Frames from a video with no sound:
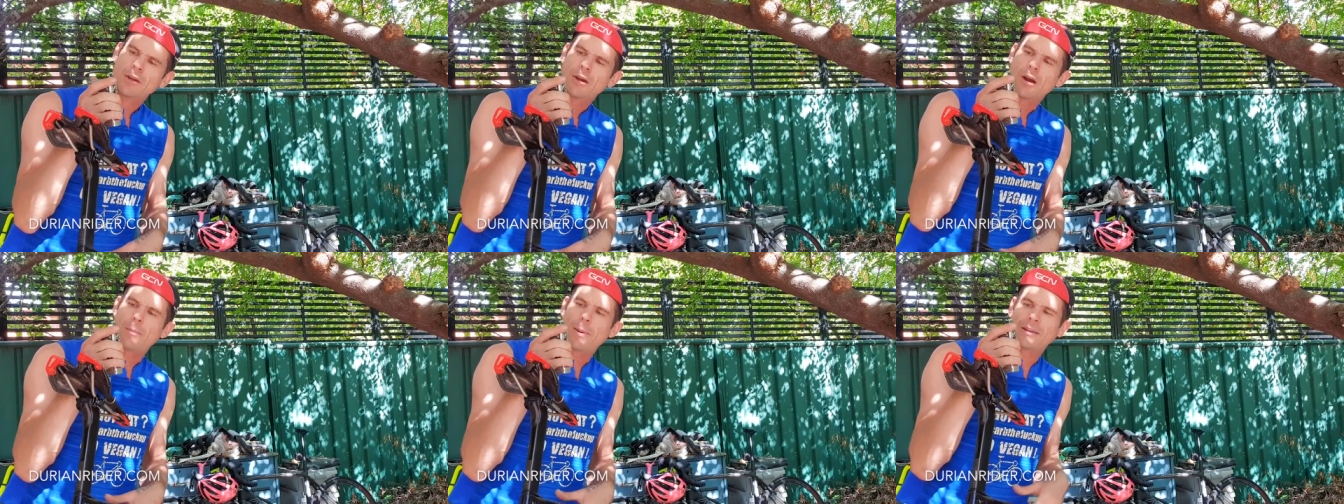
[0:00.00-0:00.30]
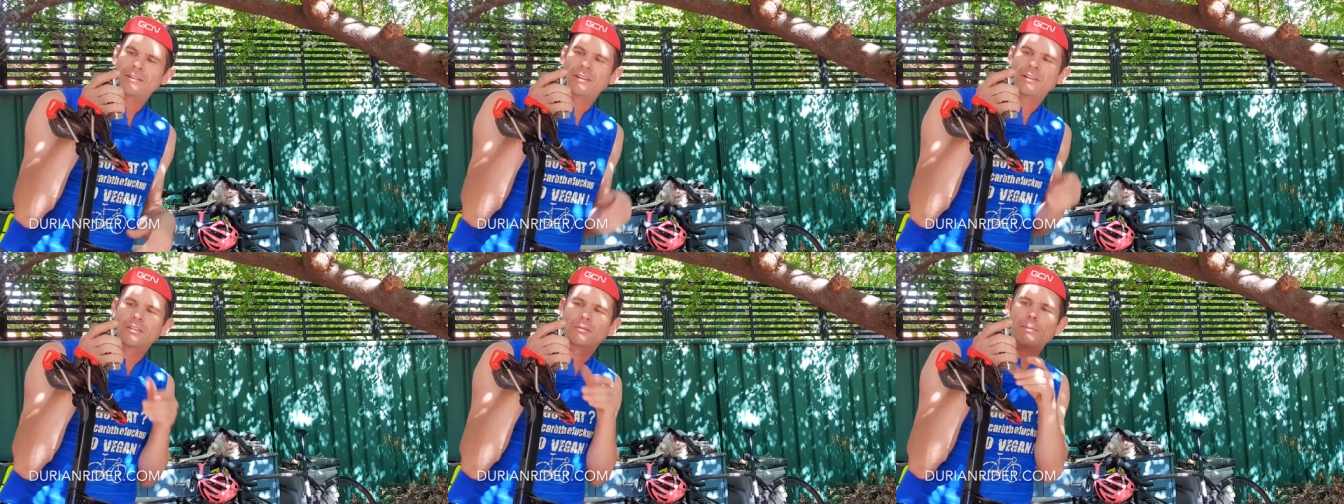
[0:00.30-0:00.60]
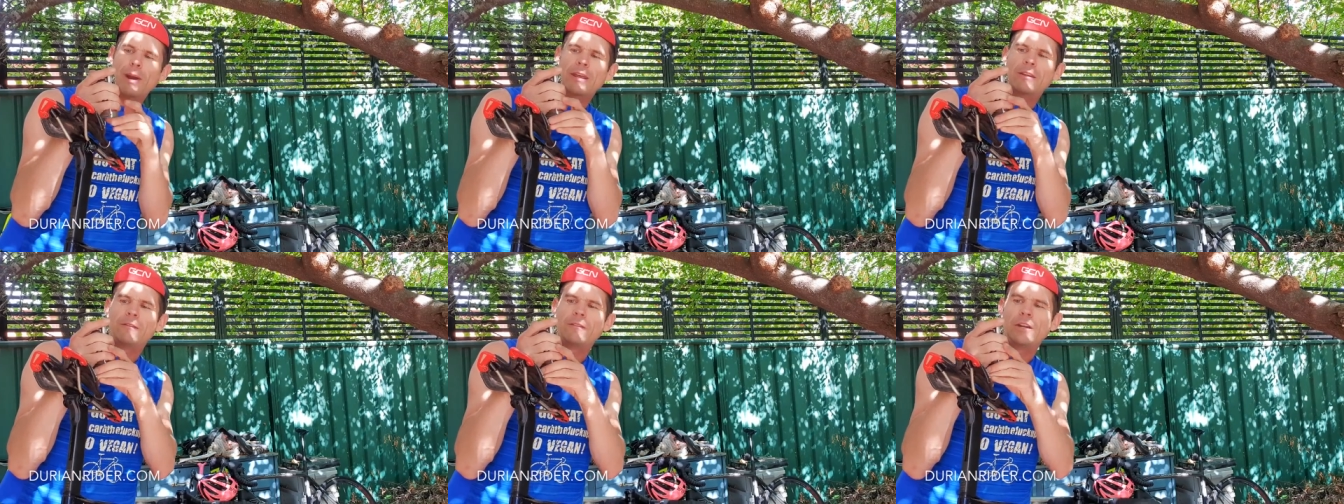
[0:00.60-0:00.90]
I basically just
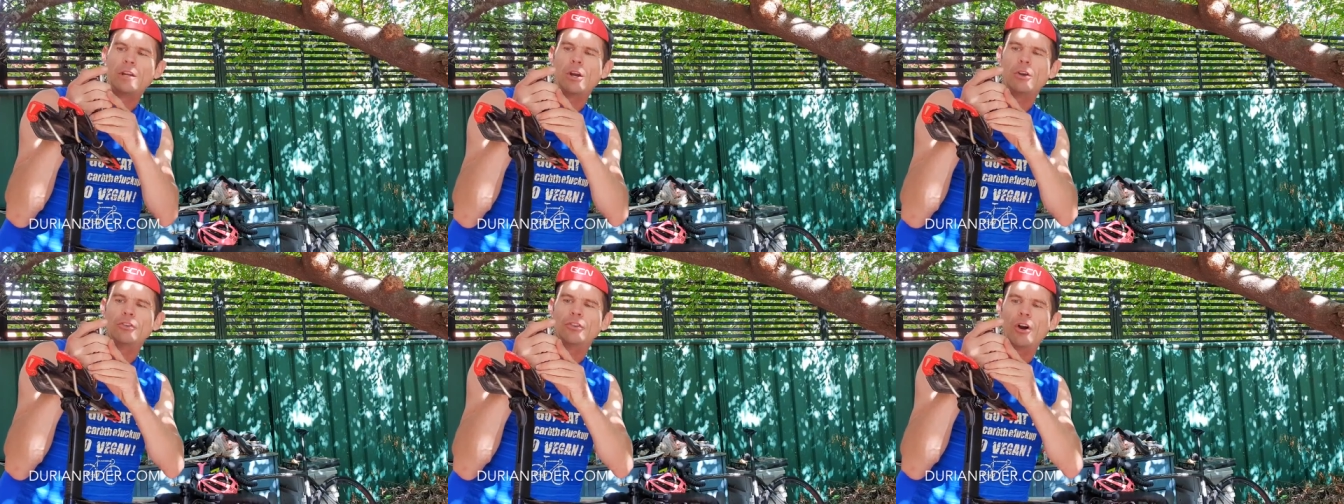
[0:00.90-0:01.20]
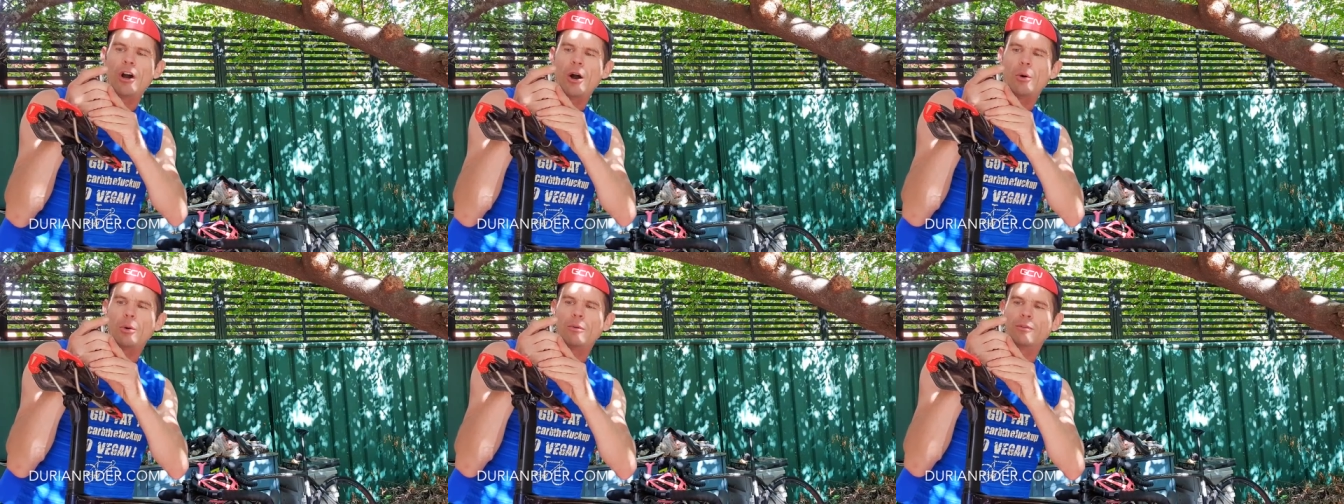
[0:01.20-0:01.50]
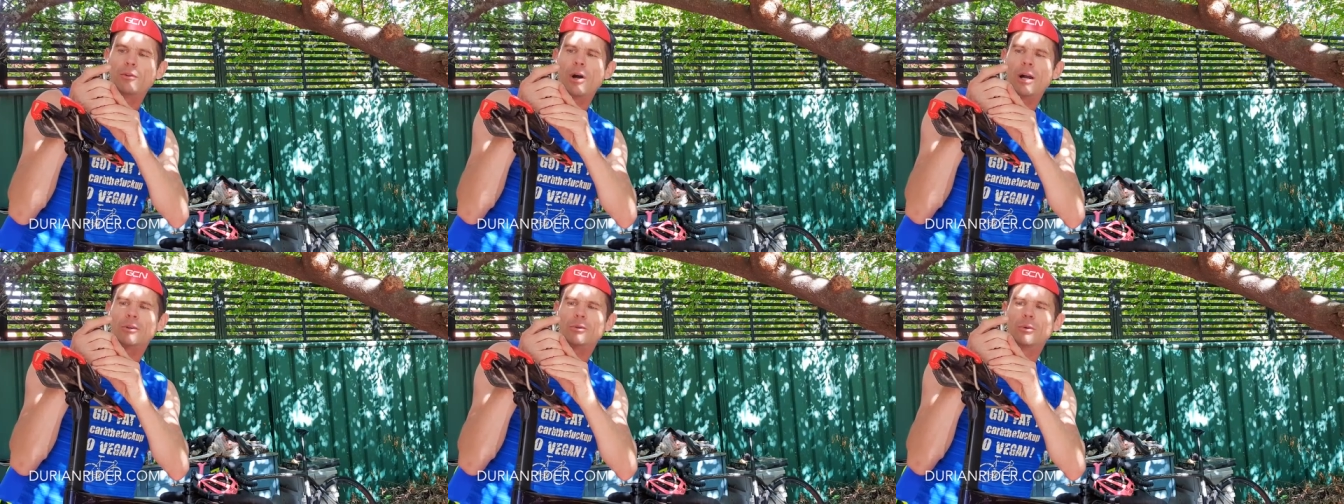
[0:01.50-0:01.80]
make the videos that I would have
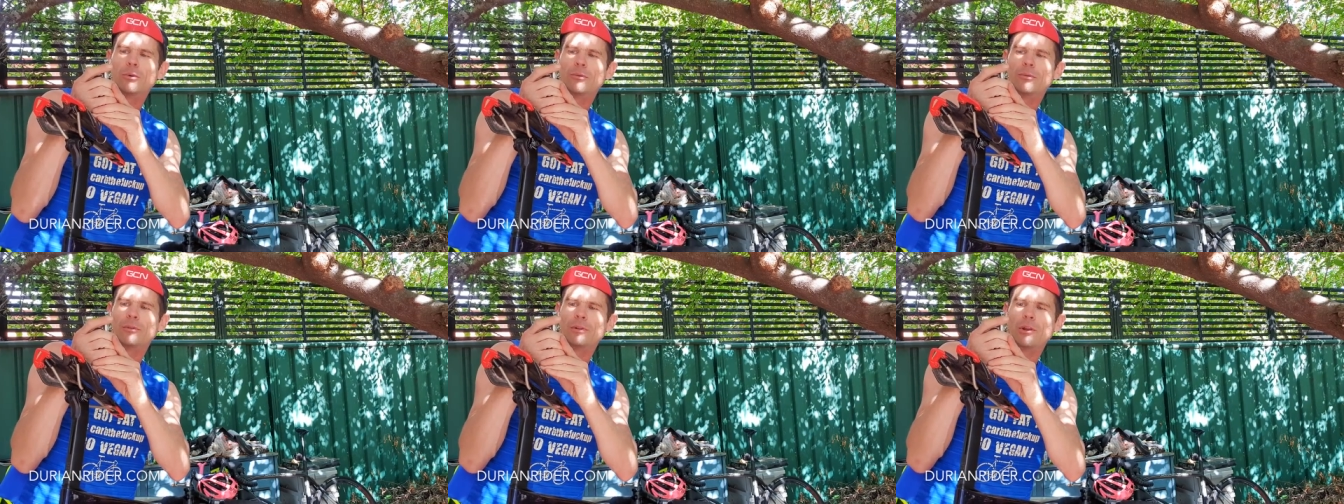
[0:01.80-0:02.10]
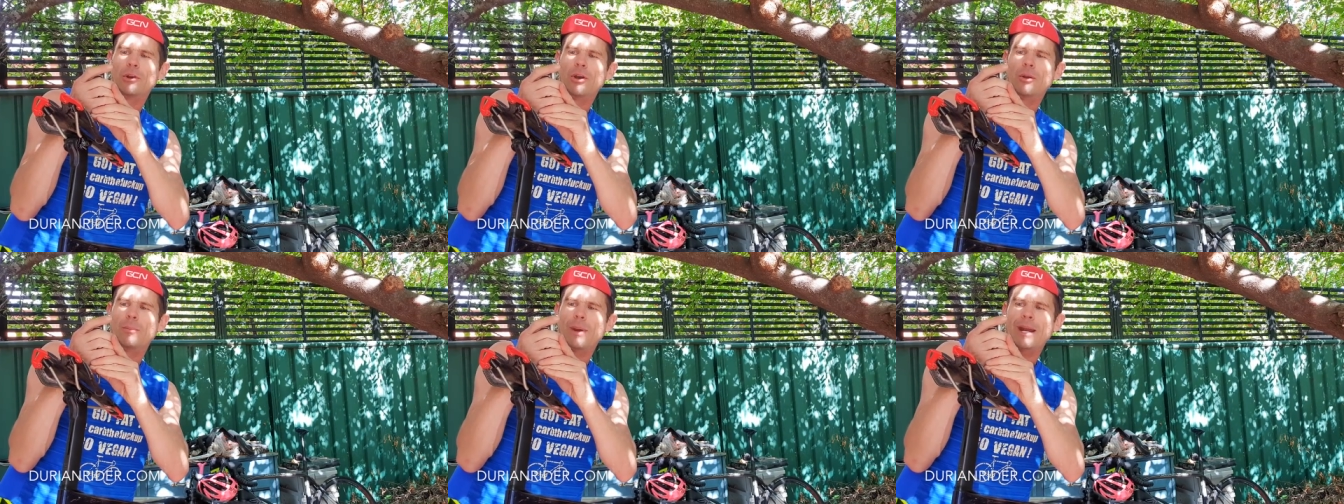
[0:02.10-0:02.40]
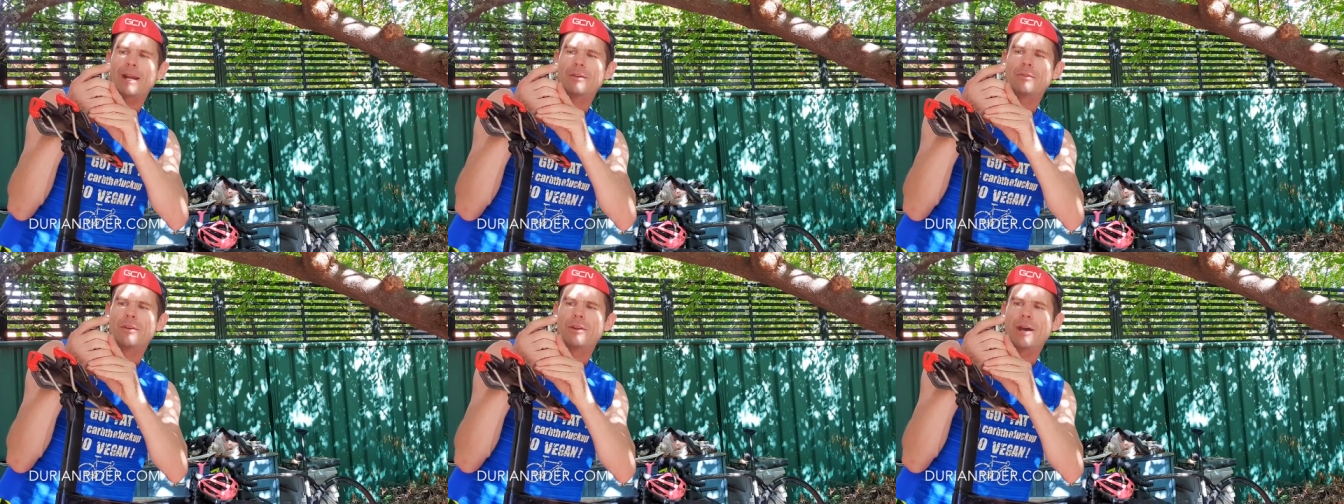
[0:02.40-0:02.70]
liked to have learnt
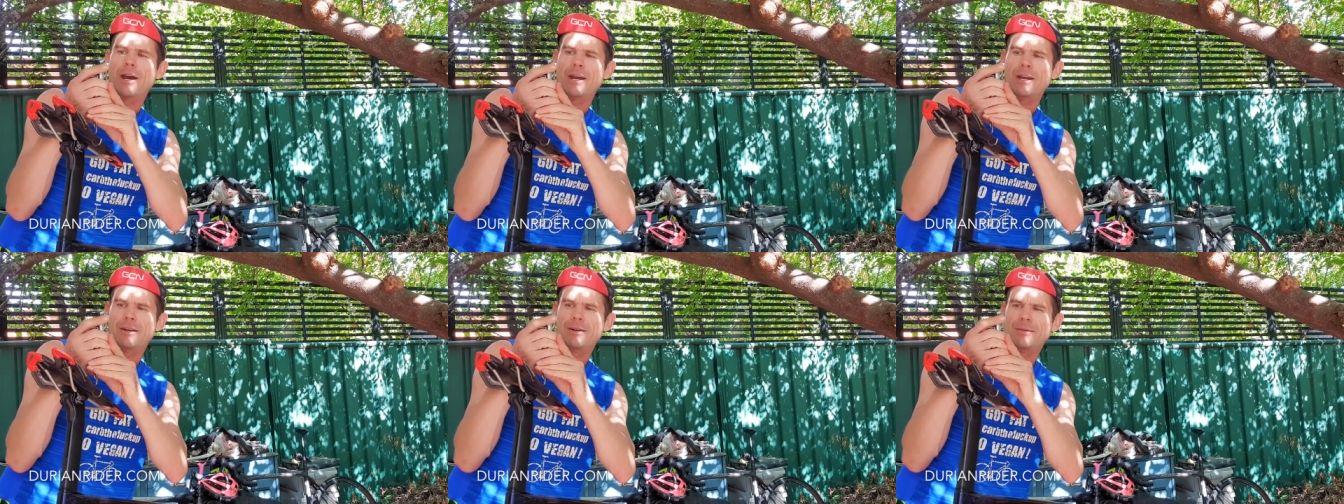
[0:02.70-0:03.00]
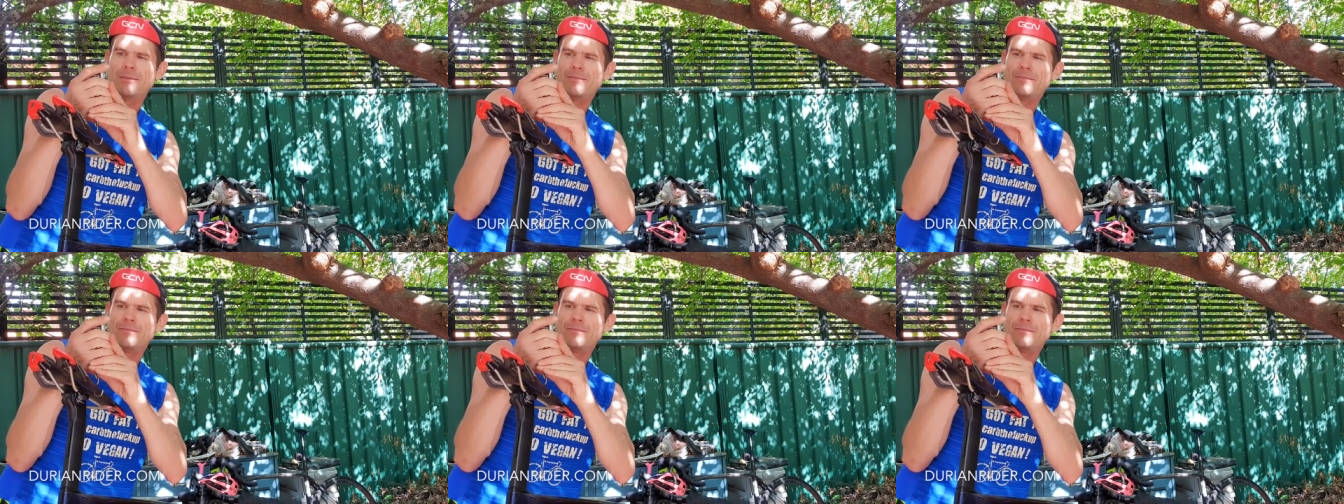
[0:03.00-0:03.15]
back in the day